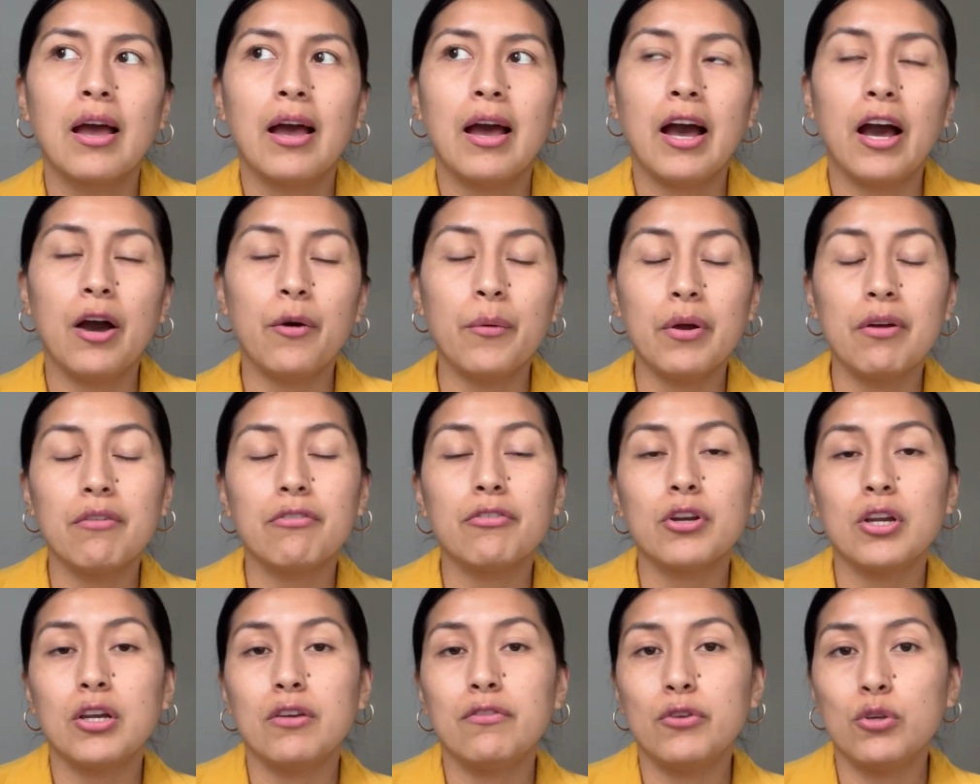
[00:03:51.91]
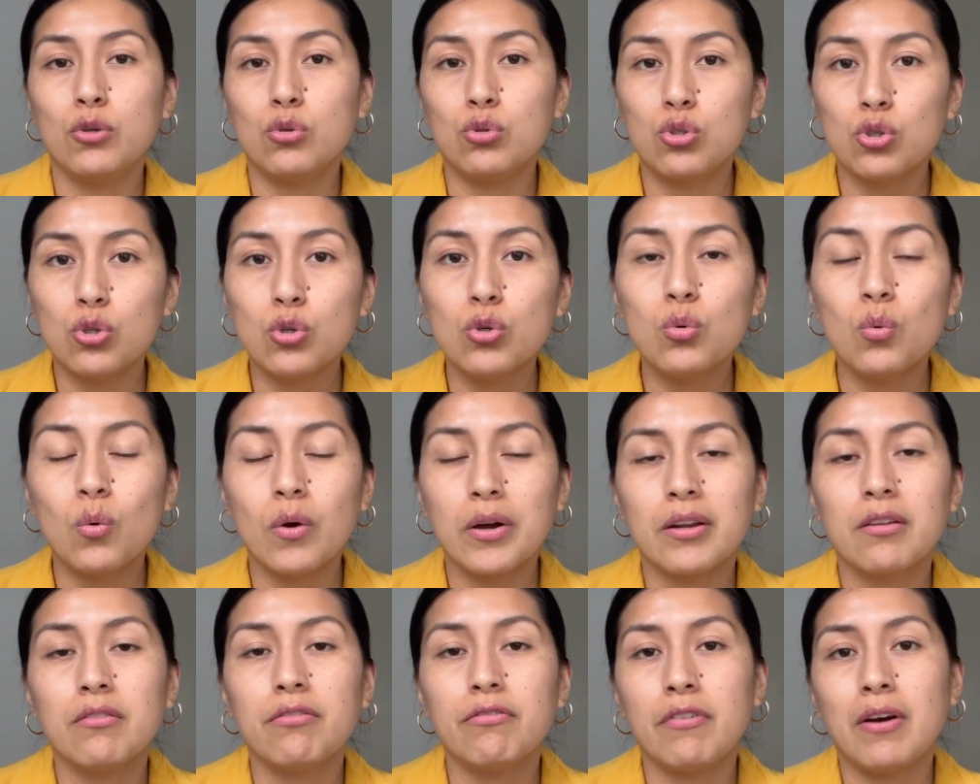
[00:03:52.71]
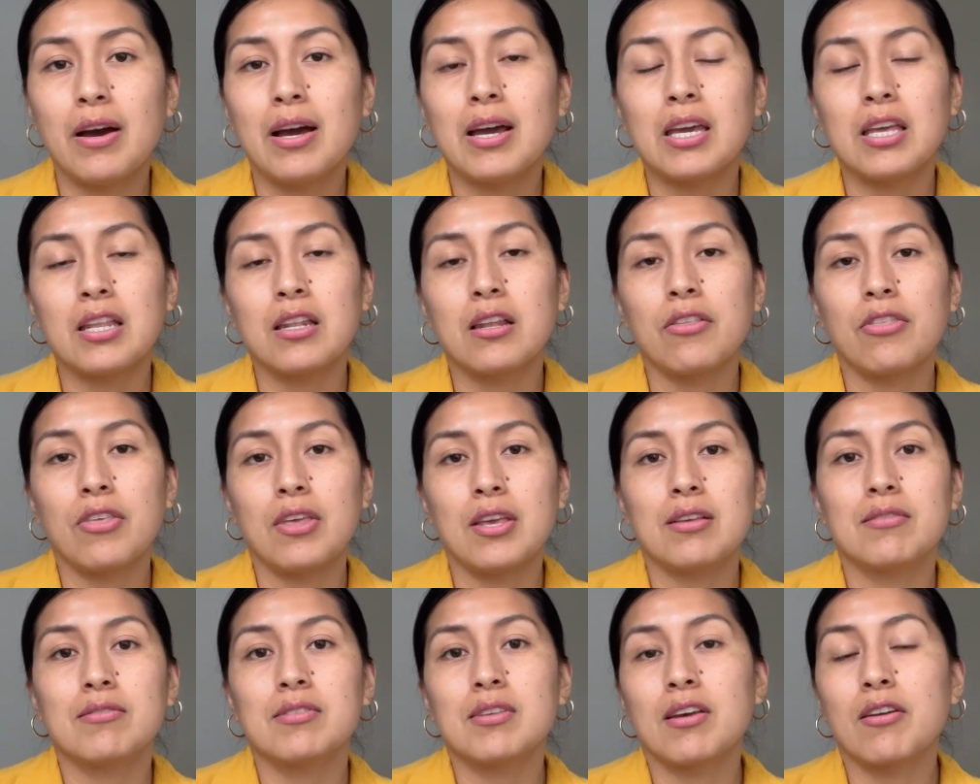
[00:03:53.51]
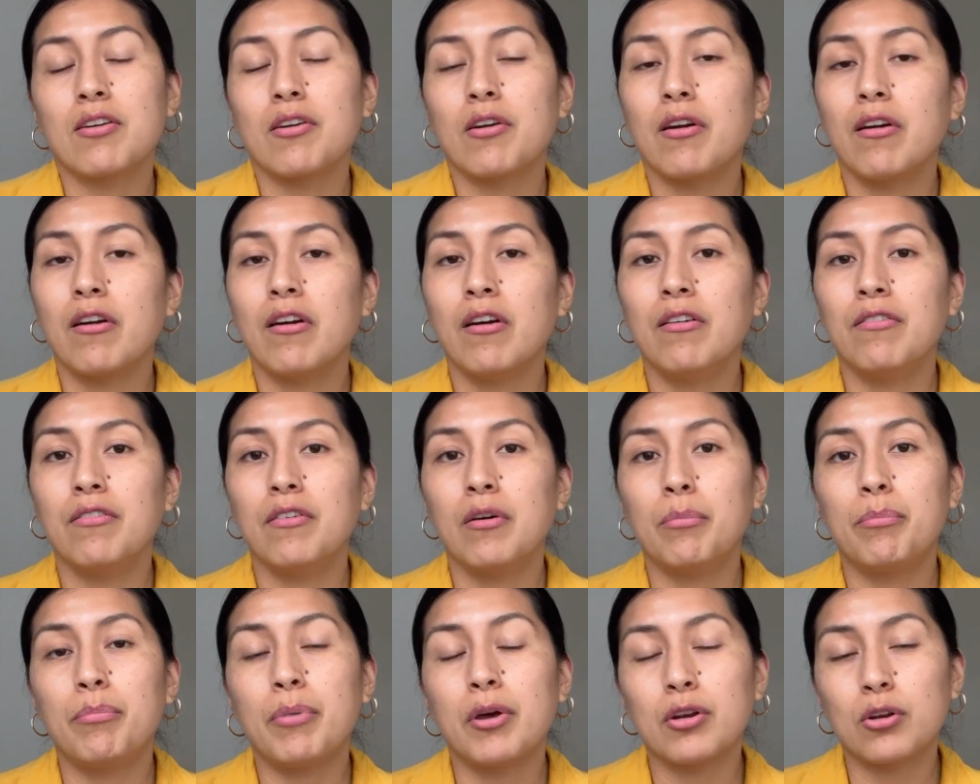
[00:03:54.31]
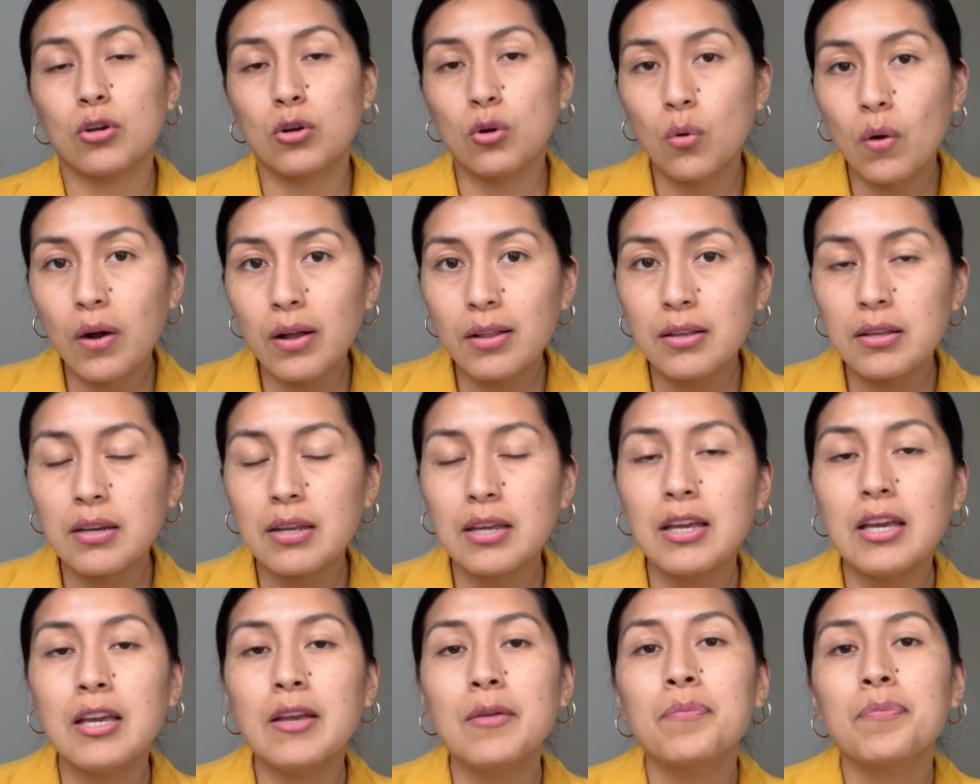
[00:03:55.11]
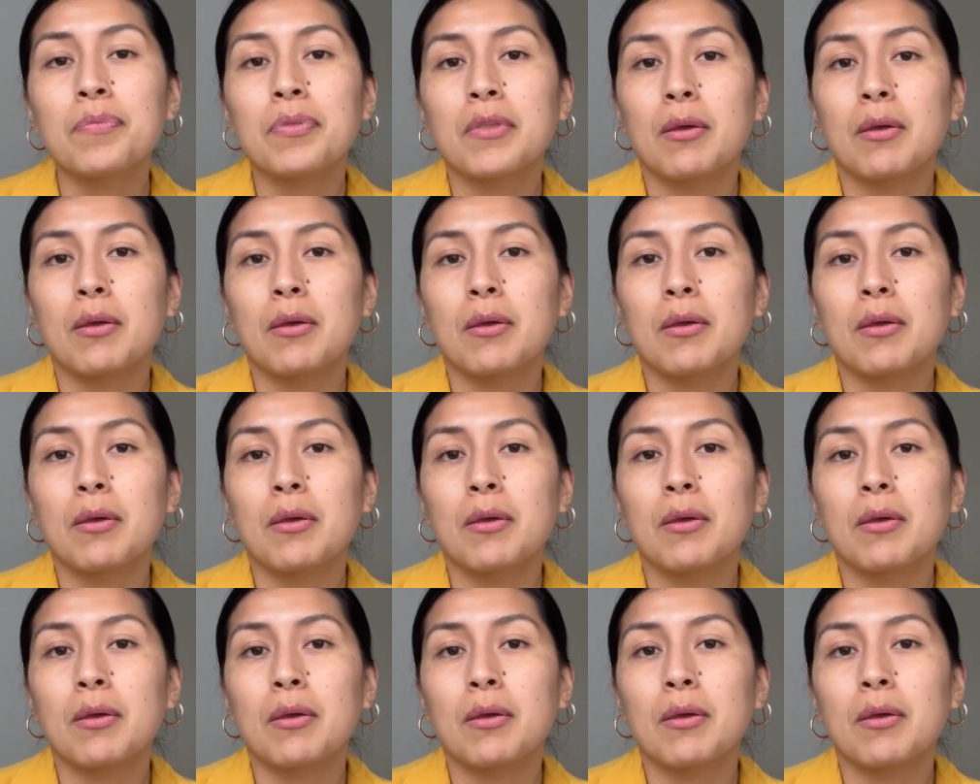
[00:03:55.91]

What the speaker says: However, if you do want to find things that are of a better quality,